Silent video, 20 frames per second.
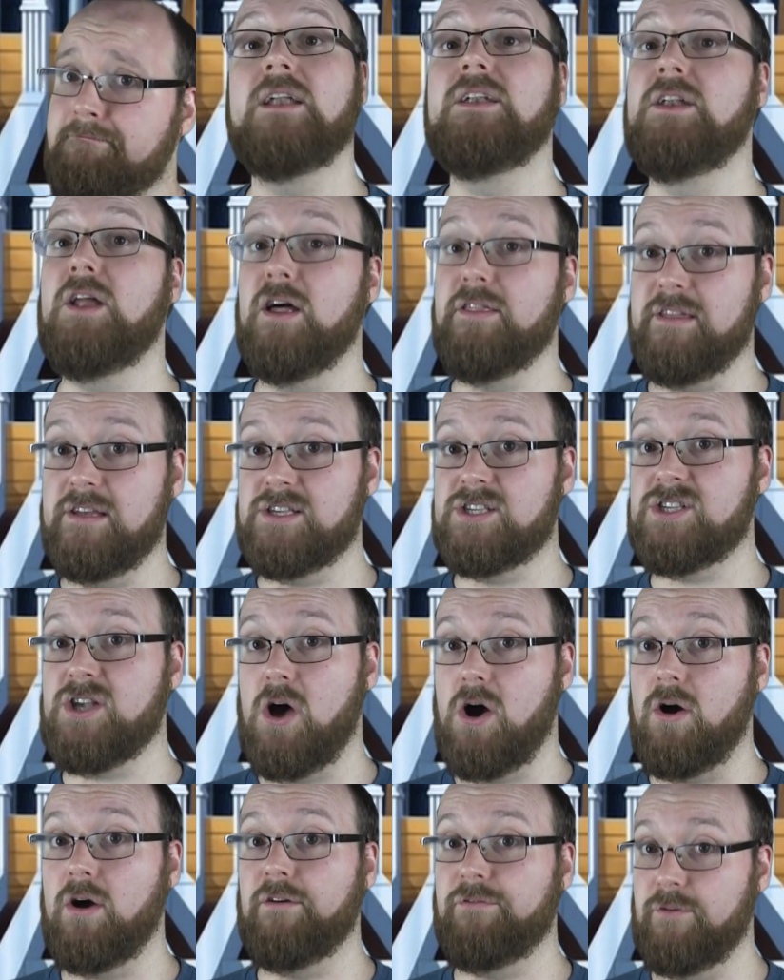Another
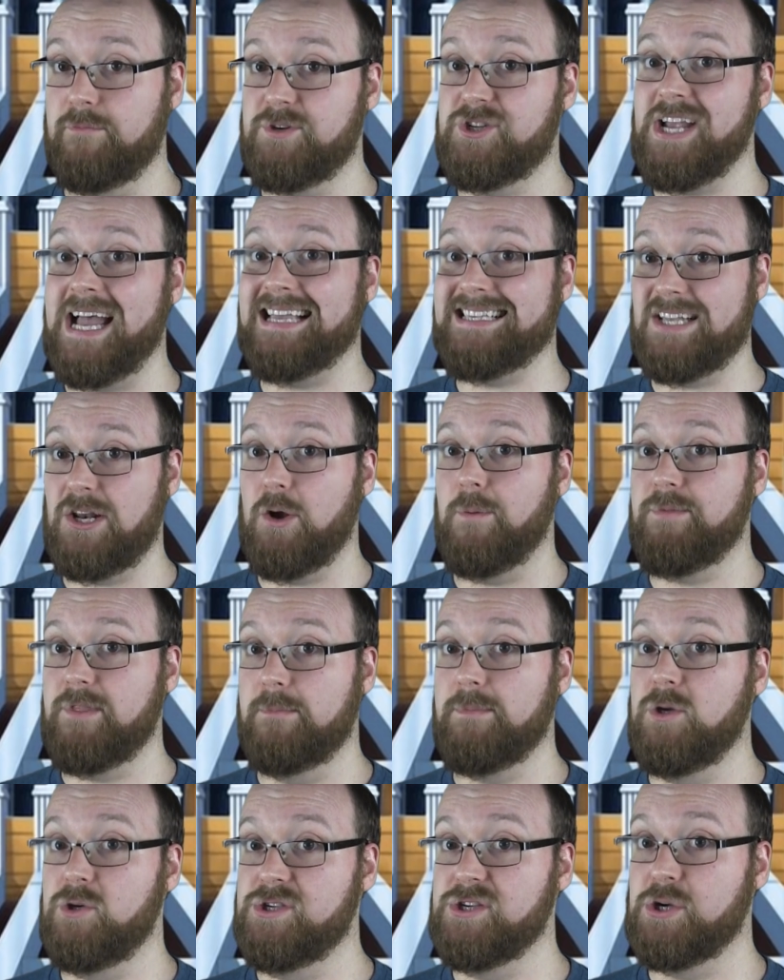song from Chaz It Up the
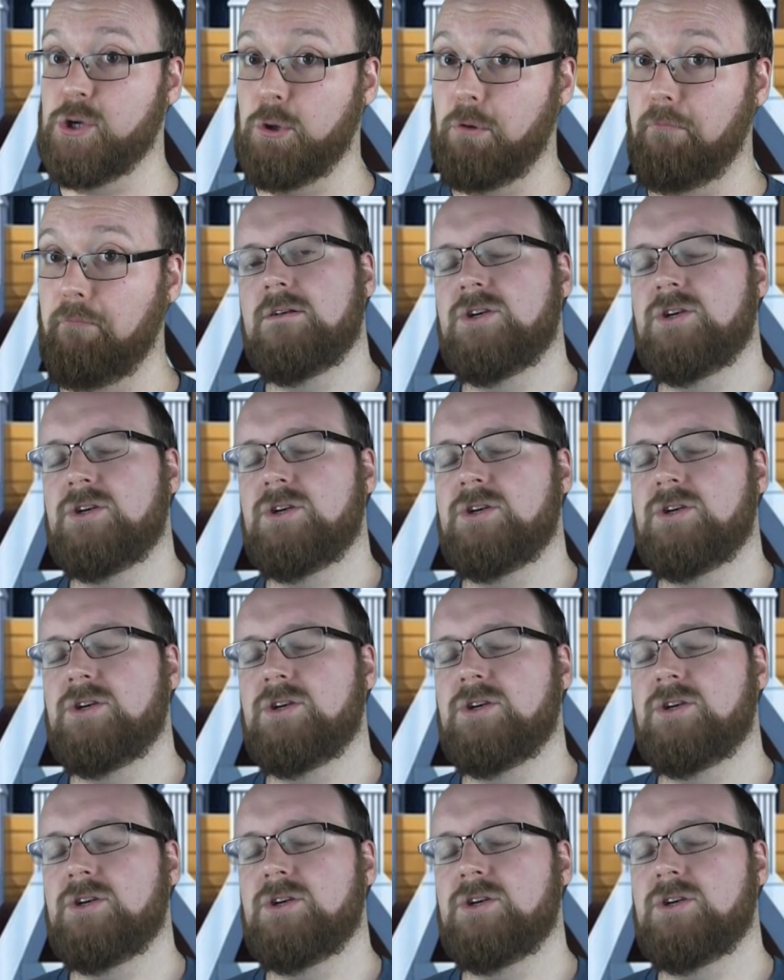Musical.